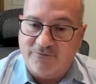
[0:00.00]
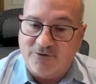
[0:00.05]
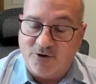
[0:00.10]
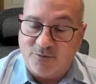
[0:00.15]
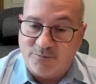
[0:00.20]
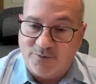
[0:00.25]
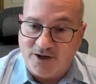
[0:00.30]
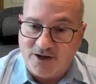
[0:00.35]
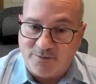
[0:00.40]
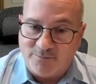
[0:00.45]
your
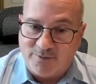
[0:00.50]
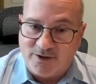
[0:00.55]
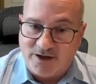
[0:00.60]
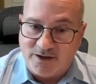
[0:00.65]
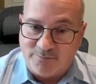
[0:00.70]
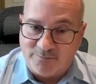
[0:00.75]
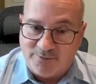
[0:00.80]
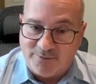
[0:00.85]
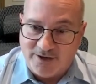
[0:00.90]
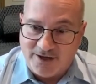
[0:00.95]

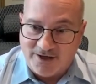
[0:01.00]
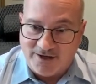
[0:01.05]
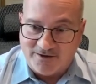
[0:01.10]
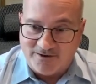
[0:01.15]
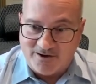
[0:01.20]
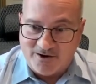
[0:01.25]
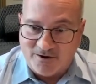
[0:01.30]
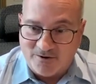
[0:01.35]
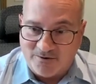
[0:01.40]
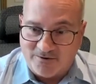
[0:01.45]
PPP
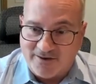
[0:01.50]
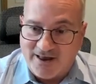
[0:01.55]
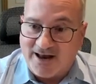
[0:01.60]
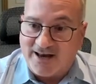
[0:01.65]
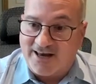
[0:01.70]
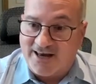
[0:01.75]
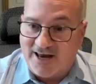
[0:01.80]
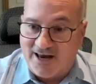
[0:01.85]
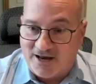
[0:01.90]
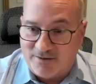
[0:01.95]
loan that
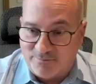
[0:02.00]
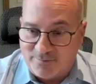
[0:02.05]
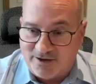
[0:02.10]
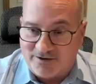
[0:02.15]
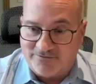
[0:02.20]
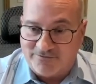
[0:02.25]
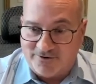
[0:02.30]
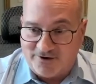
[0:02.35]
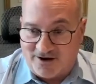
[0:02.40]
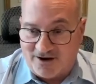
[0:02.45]
can be
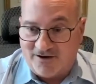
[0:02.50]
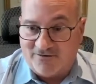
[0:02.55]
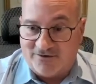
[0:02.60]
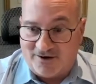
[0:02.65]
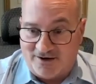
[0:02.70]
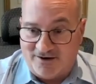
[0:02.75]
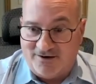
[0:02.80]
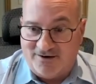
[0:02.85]
forgiven.